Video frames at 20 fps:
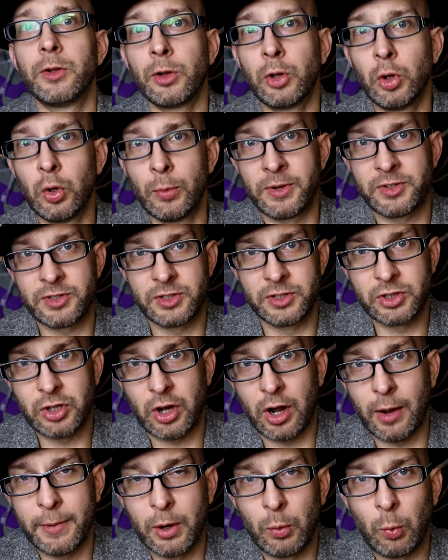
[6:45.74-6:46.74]
Loomis and
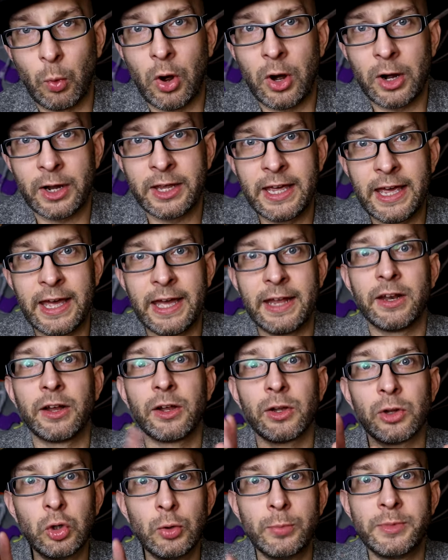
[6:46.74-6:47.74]
Tommy walk in,
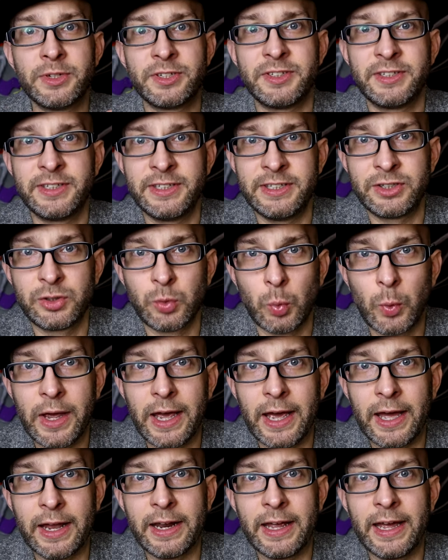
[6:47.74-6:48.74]
Loomis sees
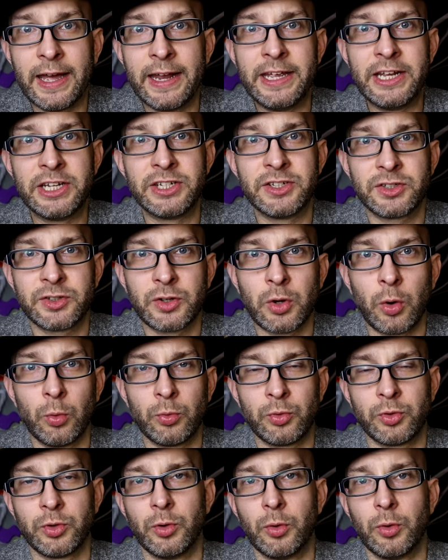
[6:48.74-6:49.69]
Wynn, and he just goes,